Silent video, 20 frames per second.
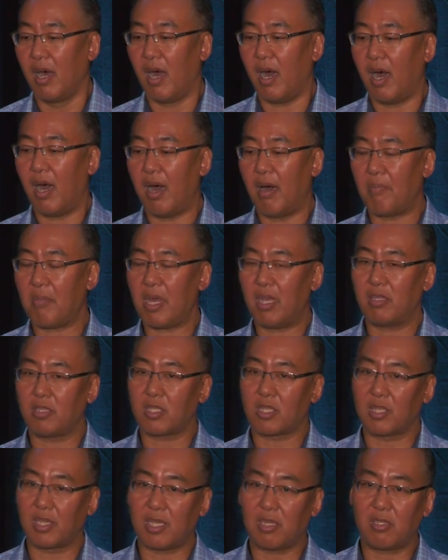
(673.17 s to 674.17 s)
And
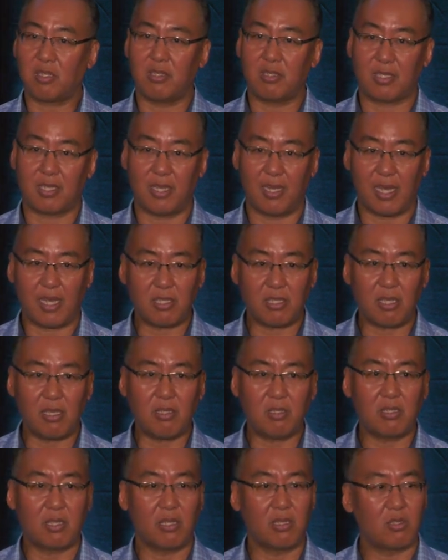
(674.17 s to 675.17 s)
it's linked to
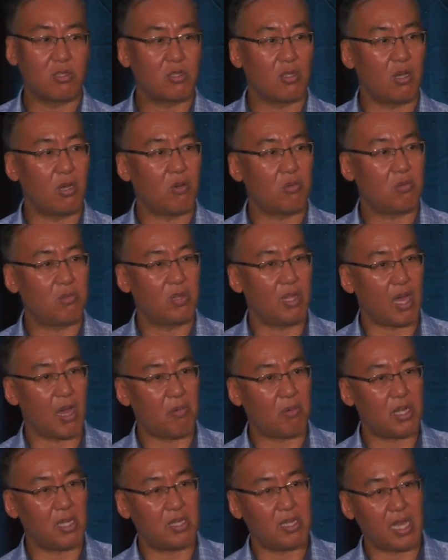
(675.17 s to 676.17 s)
senescence. So
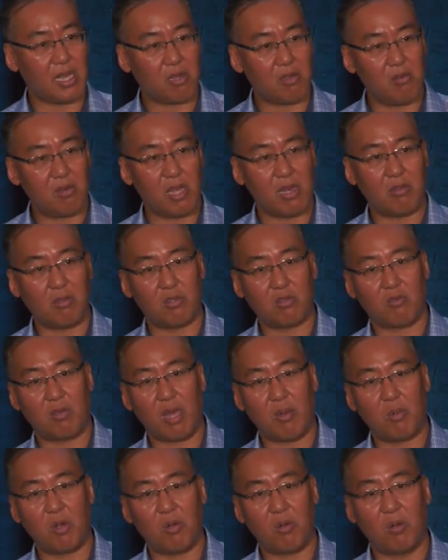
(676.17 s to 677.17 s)
I'm going to take you down this
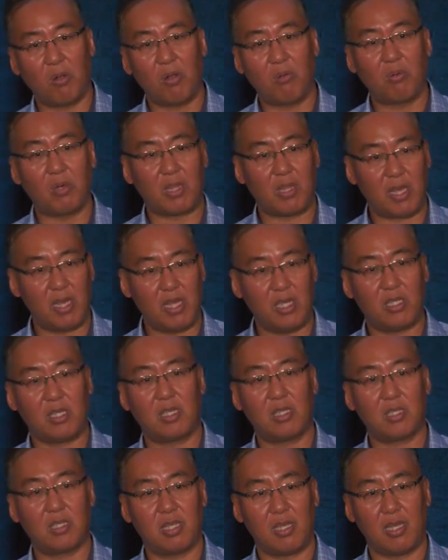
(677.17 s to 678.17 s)
rabbit hole with
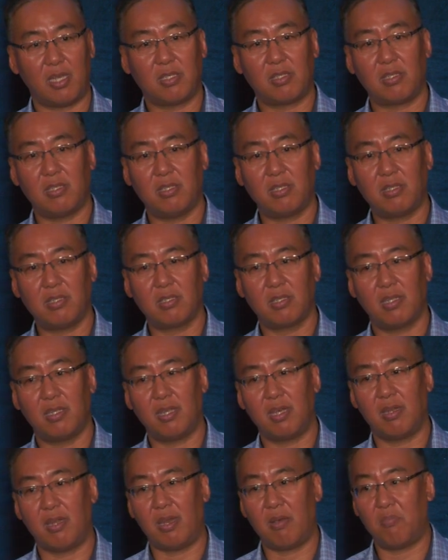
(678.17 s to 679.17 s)
aging, senescence, and
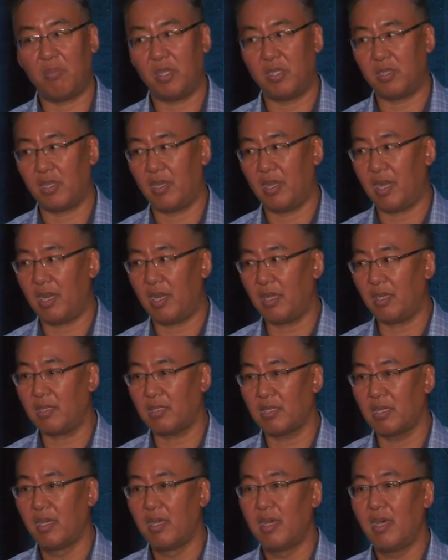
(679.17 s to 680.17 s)
then
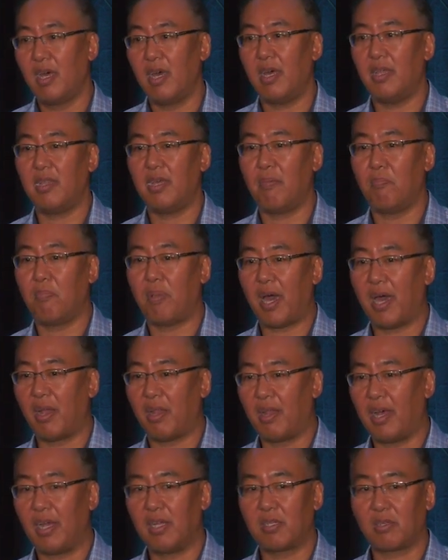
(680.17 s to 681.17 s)
epigenetics, and then
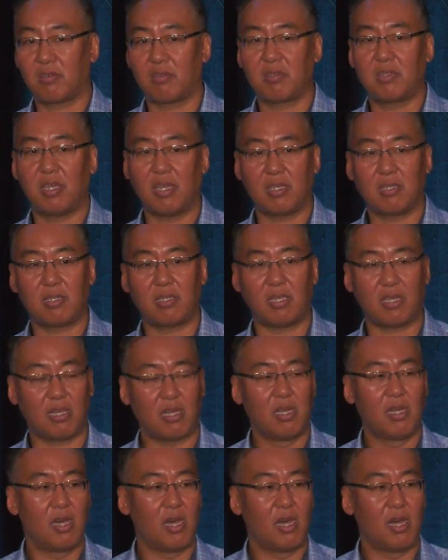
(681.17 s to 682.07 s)
biological testing.